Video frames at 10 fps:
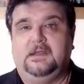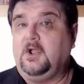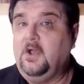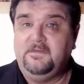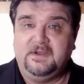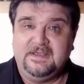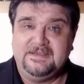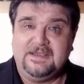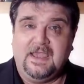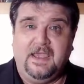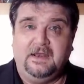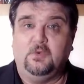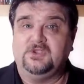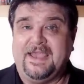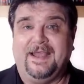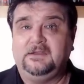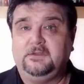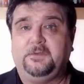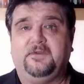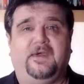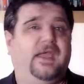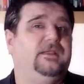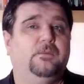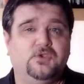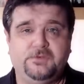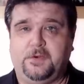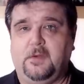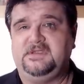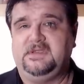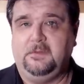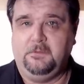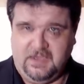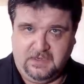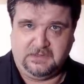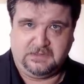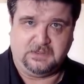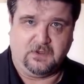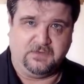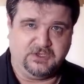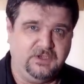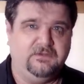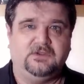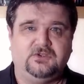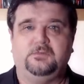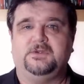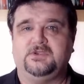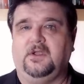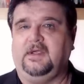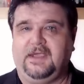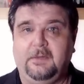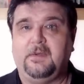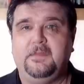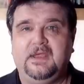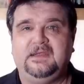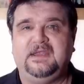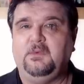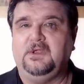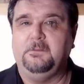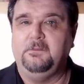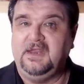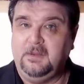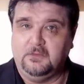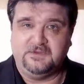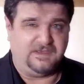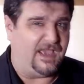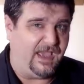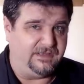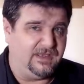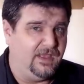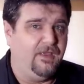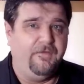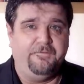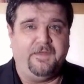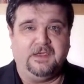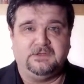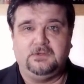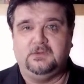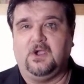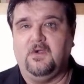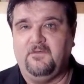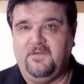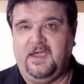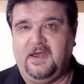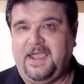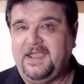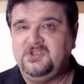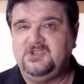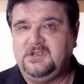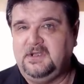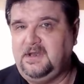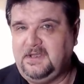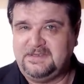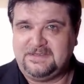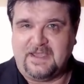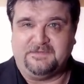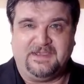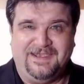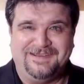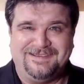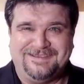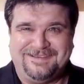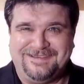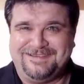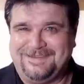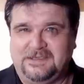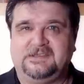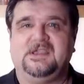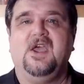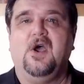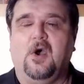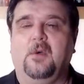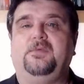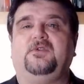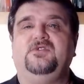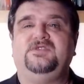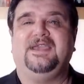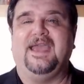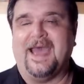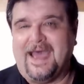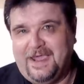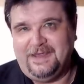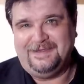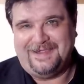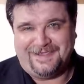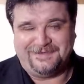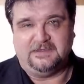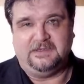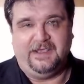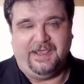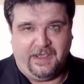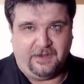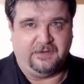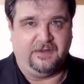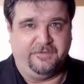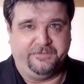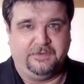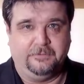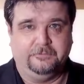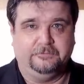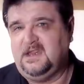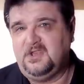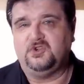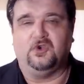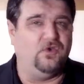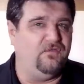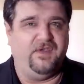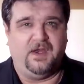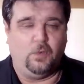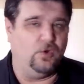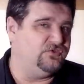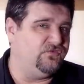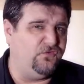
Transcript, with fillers: The Convair design was held to provide the most promising means of achieving supersonic capability with minimum size, thanks to the Convair engineering staff's insistence on producing a high-density aircraft. In addition, Convair was